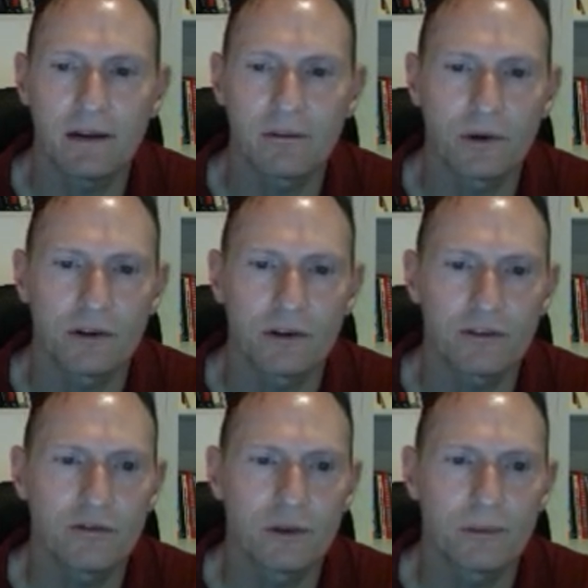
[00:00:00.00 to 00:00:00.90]
Everyone
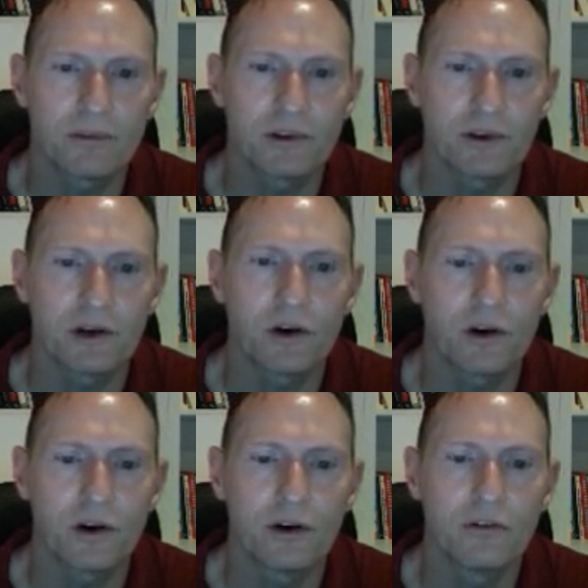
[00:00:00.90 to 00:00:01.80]
else flips their
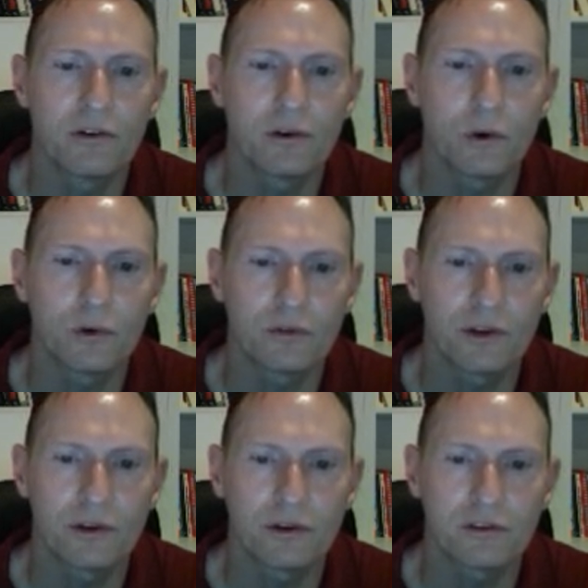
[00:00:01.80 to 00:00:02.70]
card over.
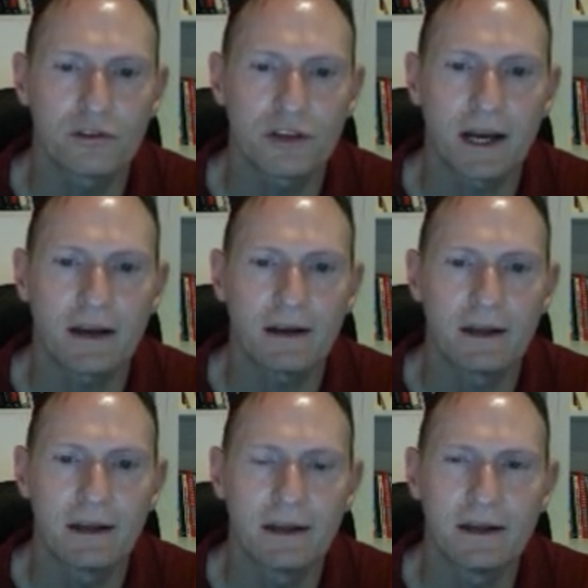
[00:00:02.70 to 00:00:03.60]
Wholesaler's got
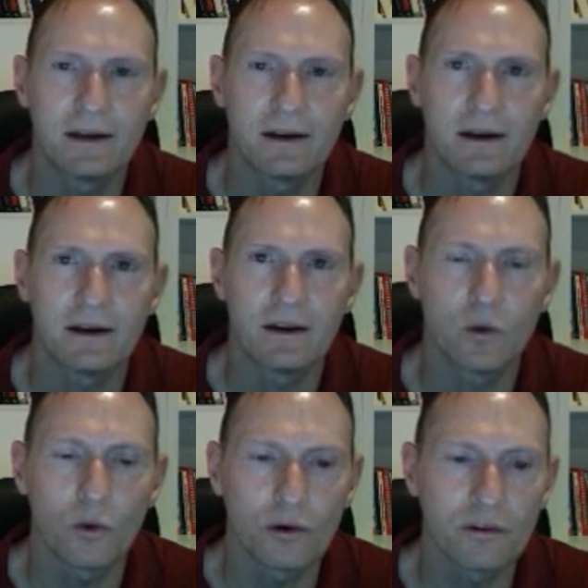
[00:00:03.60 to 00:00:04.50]

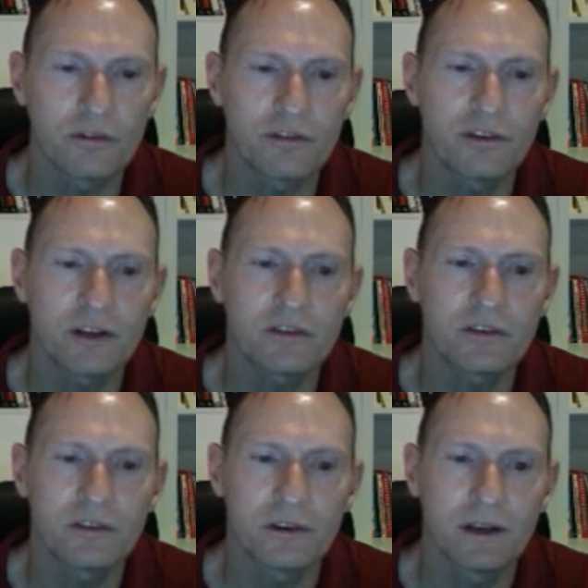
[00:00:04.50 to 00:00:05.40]
an order of
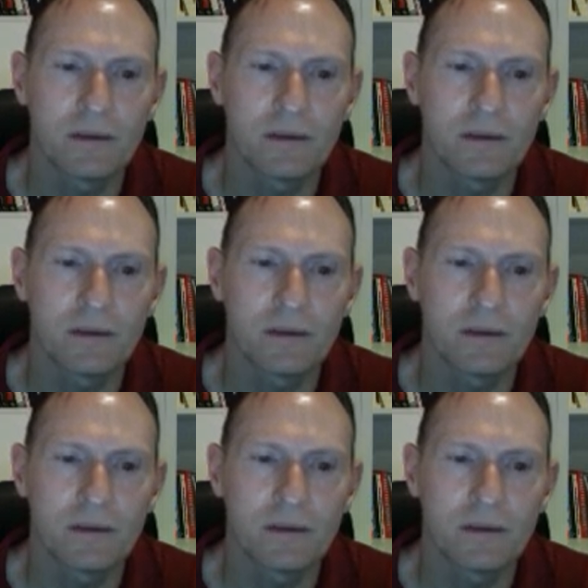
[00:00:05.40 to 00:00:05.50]
6.